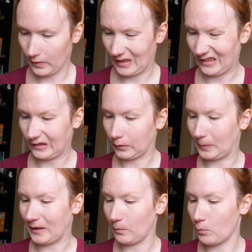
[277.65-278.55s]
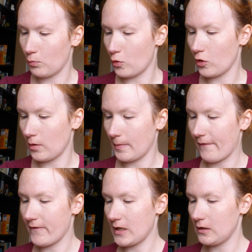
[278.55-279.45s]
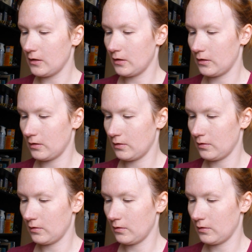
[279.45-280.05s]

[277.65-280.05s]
a little bit more on my face.